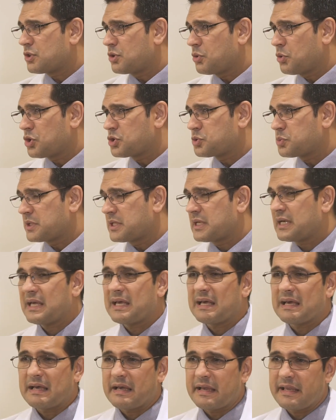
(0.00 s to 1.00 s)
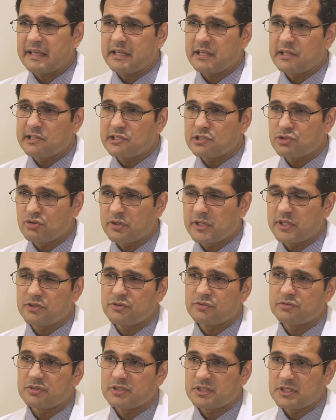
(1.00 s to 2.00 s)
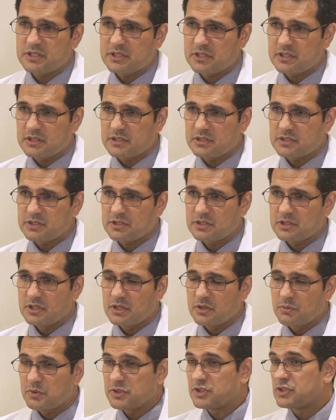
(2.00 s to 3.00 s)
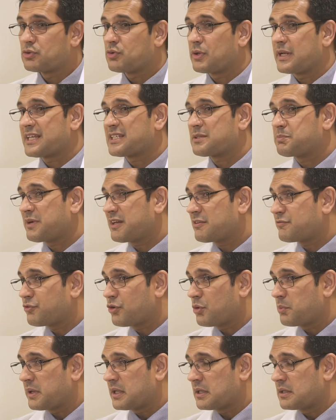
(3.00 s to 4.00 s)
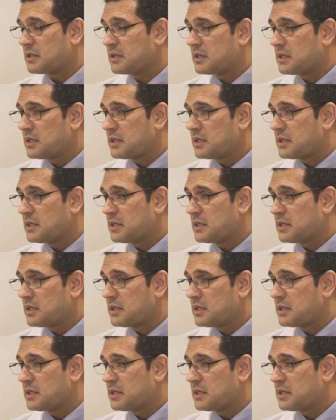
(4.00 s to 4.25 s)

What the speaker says: those with a high insulin resistance, which is known as metformin.